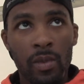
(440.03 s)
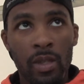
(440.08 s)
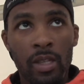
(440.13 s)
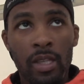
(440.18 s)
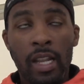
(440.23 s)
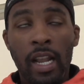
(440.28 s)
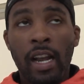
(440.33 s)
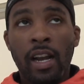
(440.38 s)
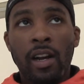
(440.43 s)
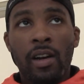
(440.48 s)

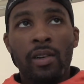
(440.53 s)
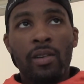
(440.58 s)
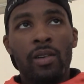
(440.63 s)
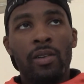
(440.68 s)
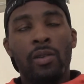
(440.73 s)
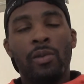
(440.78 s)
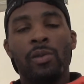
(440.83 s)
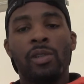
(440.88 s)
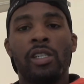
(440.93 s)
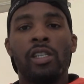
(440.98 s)
Now
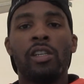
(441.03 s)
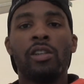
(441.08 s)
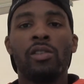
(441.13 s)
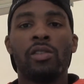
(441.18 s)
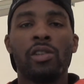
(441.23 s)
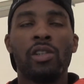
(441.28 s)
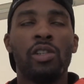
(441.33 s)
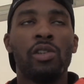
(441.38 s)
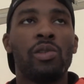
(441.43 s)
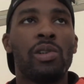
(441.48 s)
with
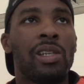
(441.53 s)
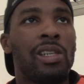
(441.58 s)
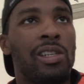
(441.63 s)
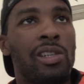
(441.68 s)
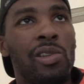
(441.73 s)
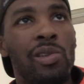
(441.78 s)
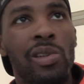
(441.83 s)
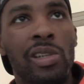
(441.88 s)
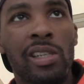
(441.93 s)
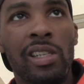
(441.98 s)
children, you could